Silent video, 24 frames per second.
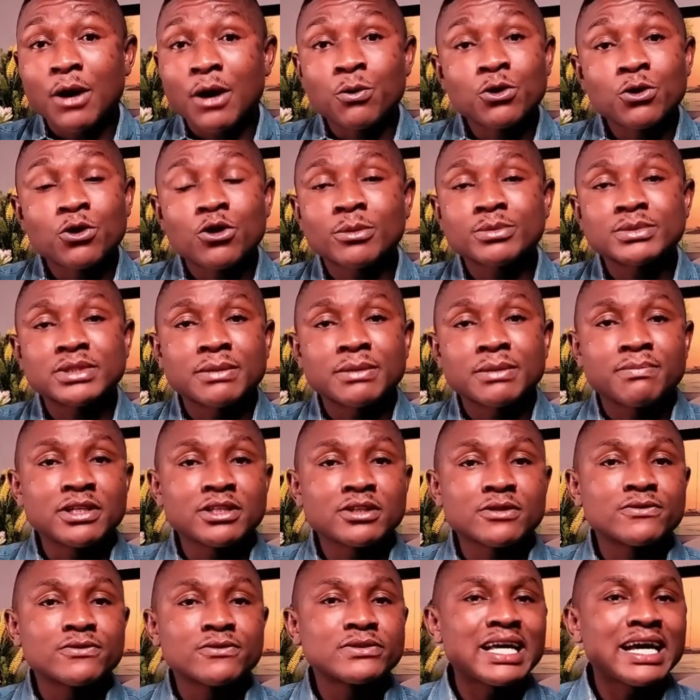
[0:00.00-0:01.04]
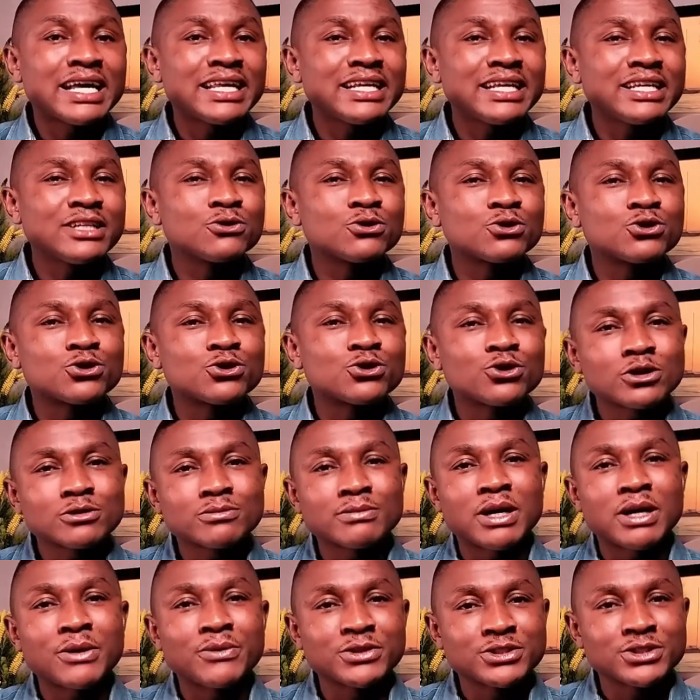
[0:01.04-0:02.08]
I won't come to a place of starting to
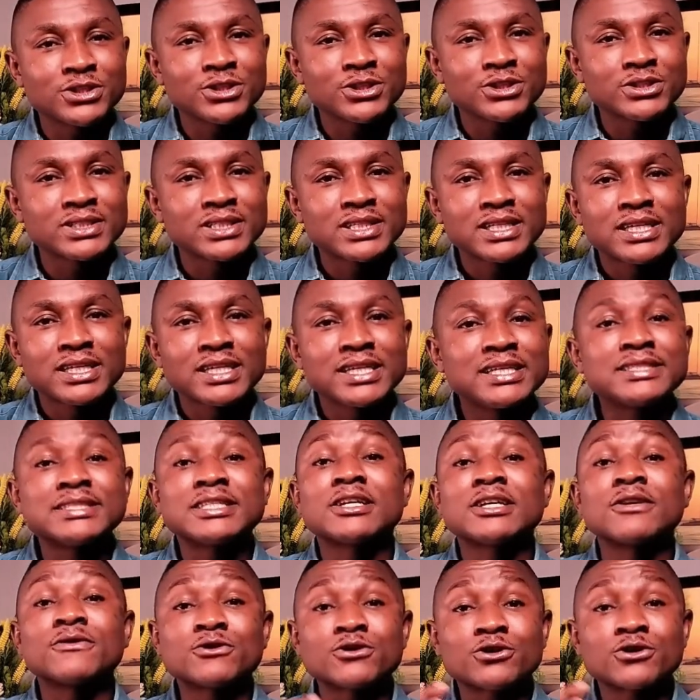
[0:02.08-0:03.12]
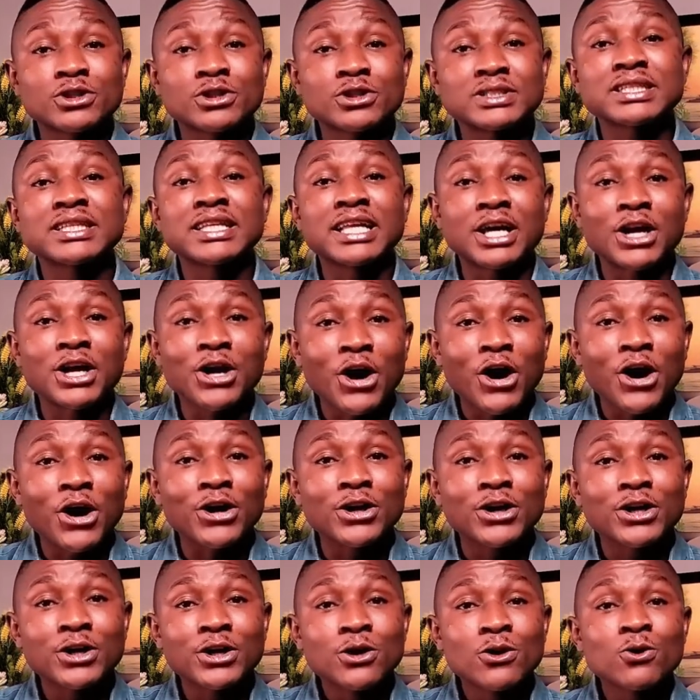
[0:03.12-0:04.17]
trust my resource instead of trusting the
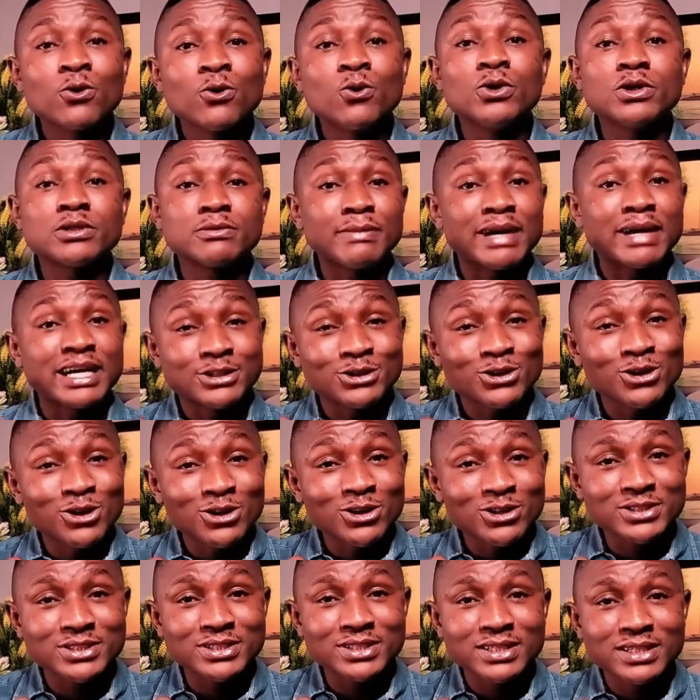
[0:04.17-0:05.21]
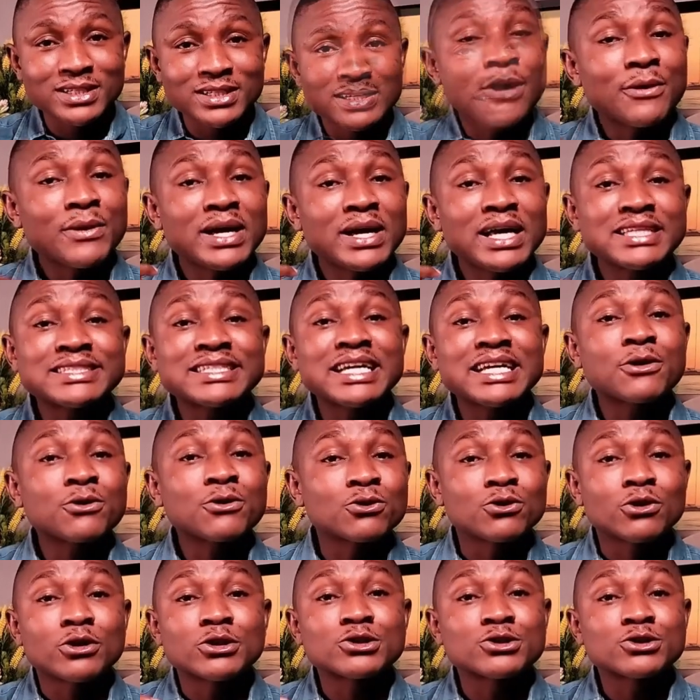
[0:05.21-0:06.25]
God who is my source. Now, Asa
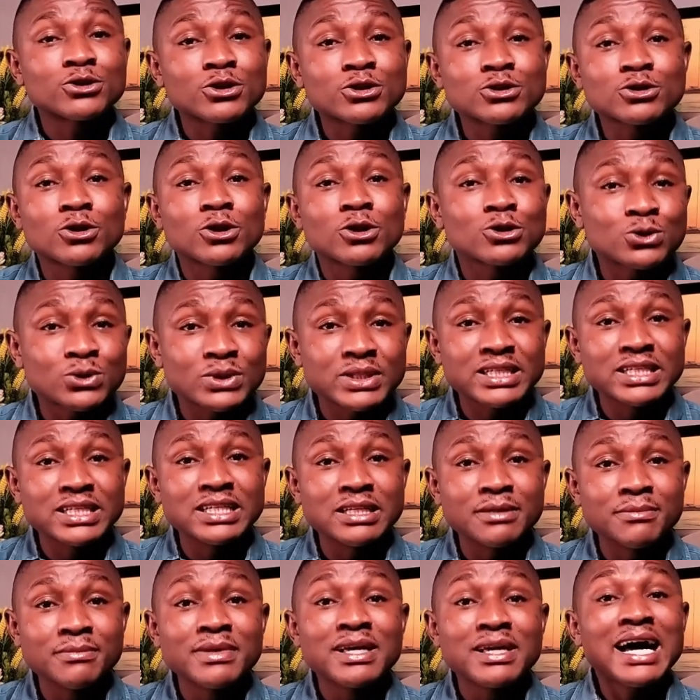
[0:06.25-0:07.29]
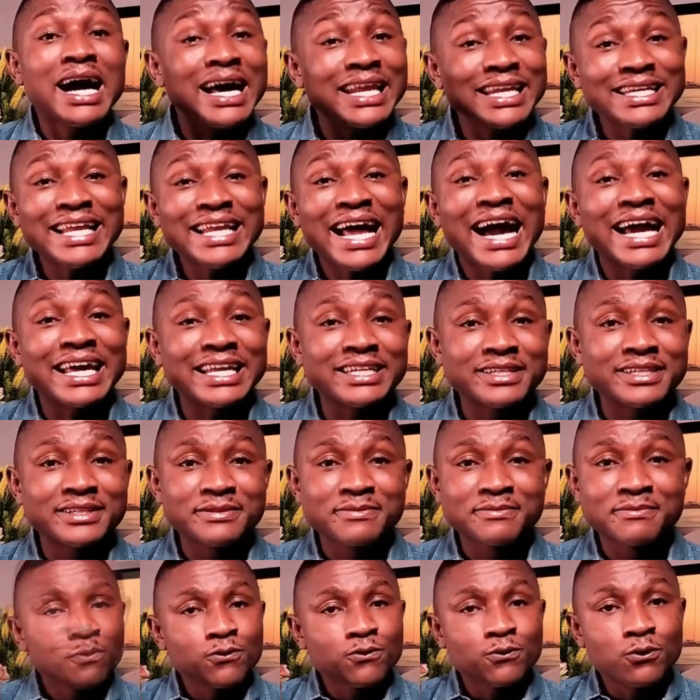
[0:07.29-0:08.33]
could not trust God to heal him, and he died.
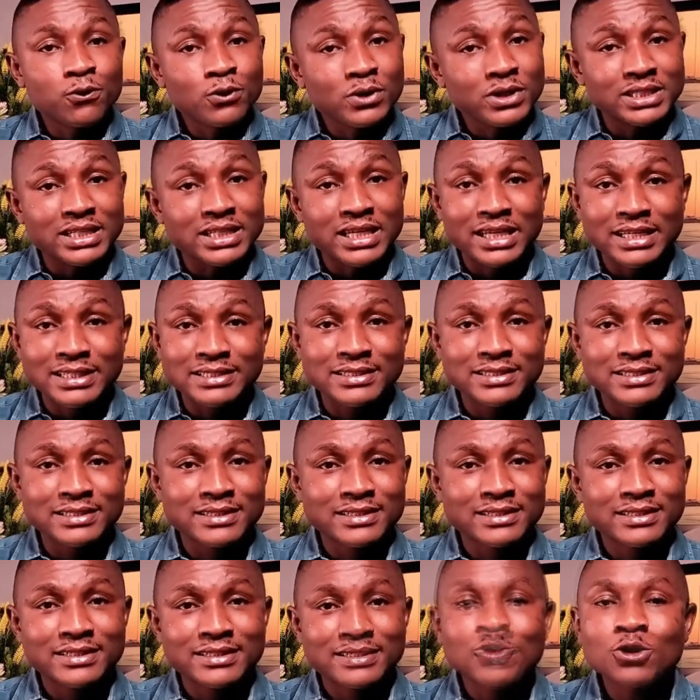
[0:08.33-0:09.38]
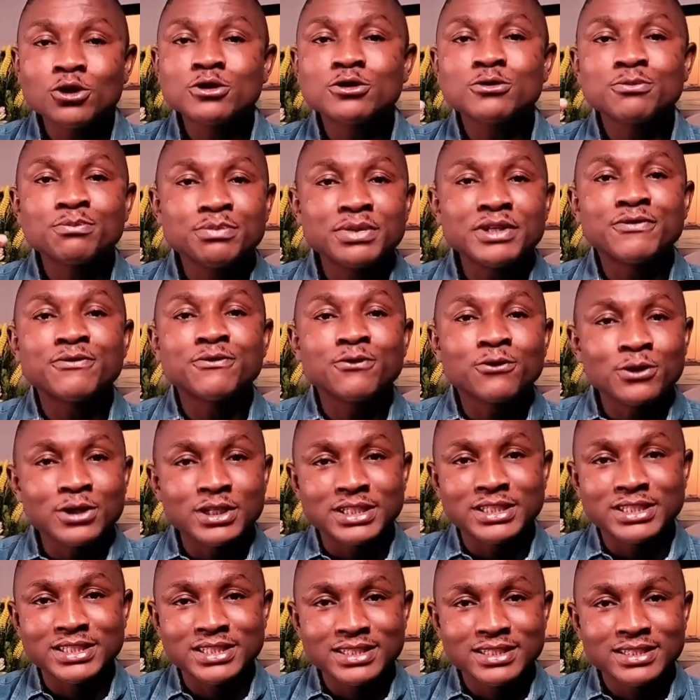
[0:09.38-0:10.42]
Foolishness. Don't be
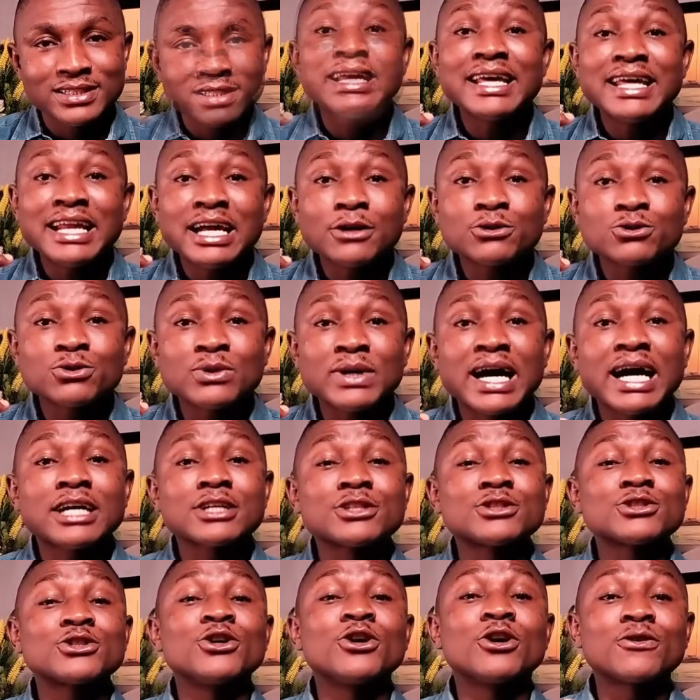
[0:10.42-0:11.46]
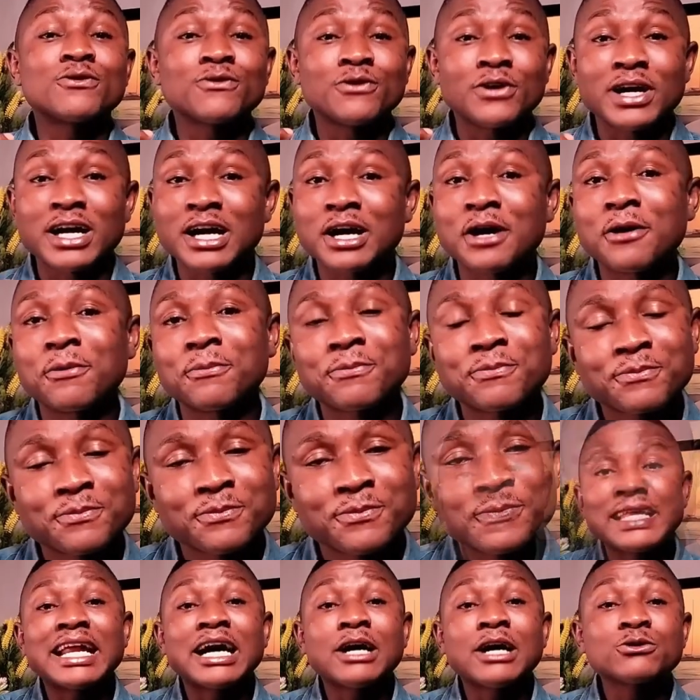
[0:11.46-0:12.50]
foolish. Learn how to ask God for help.
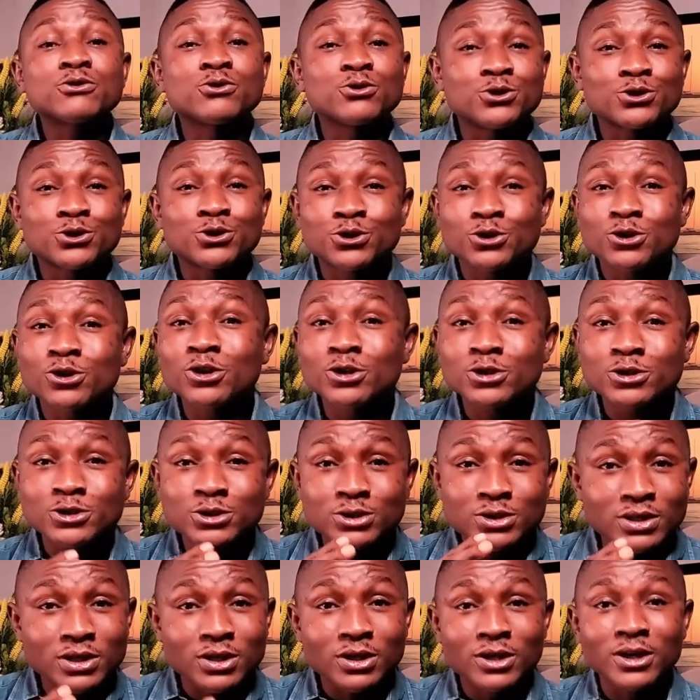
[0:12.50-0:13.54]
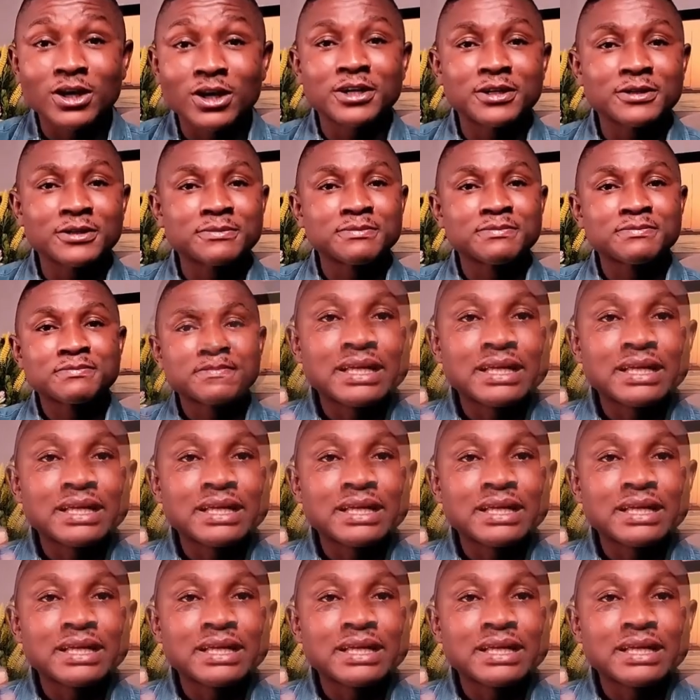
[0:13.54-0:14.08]
Learn how to trust God.